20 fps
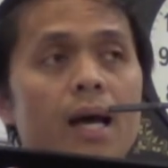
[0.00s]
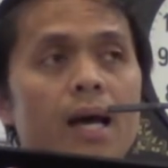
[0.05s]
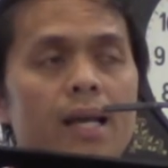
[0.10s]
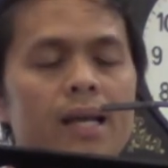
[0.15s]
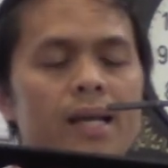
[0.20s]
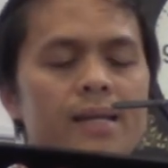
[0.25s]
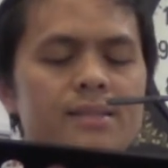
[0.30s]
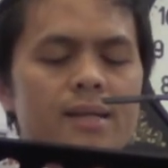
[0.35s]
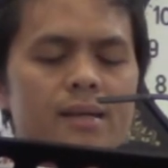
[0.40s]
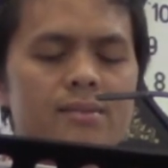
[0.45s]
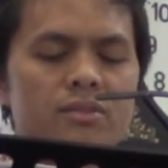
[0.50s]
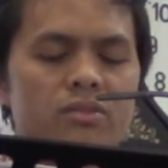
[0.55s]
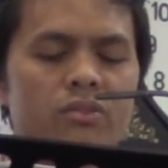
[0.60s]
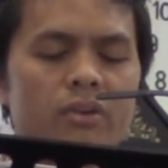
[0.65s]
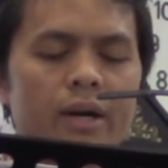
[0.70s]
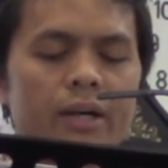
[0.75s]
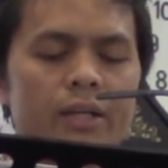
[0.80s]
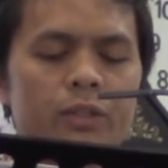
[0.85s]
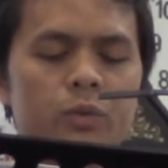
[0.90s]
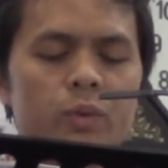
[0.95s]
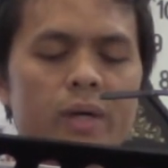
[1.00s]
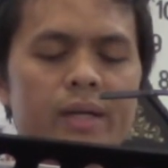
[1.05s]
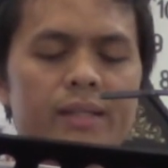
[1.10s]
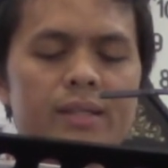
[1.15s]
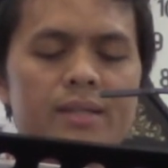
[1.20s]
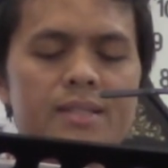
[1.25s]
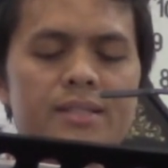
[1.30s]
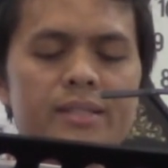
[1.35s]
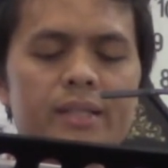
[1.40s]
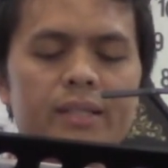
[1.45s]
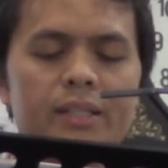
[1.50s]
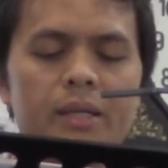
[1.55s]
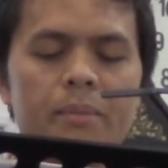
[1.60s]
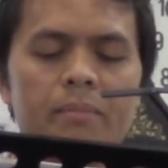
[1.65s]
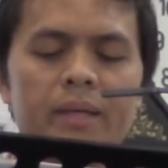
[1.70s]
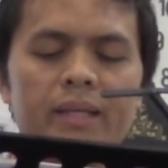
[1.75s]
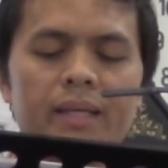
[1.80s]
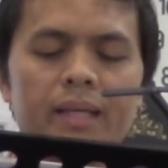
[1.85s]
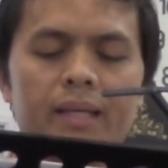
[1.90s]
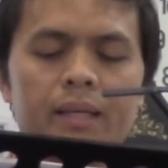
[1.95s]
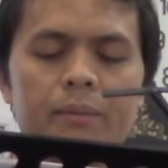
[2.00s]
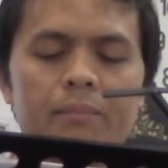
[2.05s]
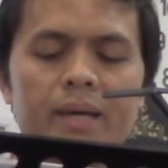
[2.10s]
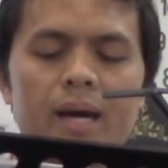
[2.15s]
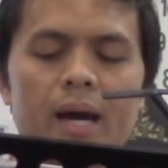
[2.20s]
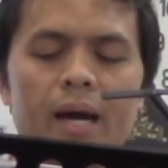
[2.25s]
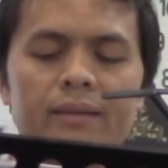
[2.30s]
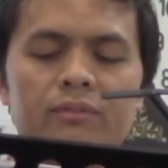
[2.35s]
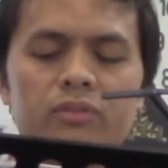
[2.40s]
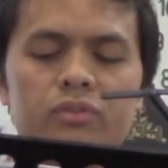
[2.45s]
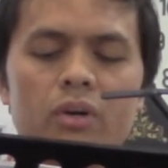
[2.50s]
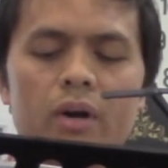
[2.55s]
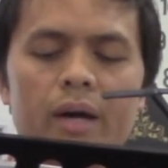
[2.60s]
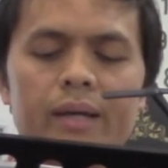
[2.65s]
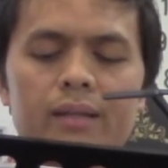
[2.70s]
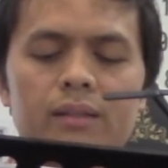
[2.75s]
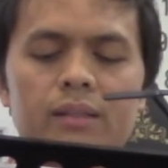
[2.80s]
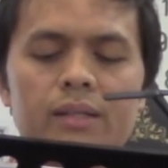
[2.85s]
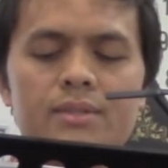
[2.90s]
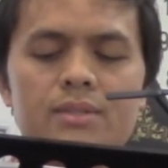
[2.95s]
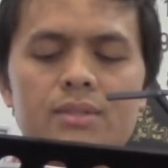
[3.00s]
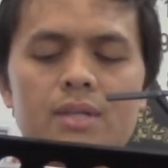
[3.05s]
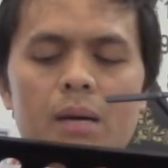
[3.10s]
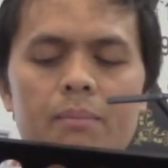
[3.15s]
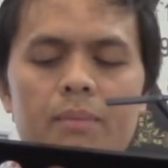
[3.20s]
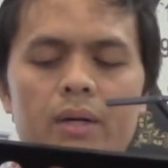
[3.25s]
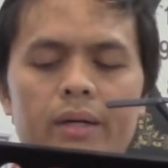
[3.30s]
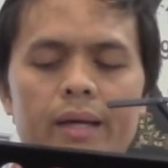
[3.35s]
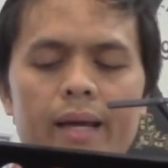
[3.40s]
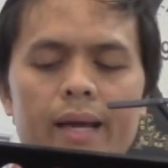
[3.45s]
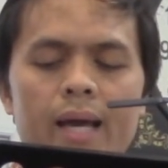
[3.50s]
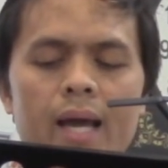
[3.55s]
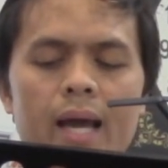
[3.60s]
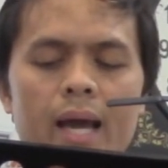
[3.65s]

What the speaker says: Let us try to understand the meaning behind trial and sabr.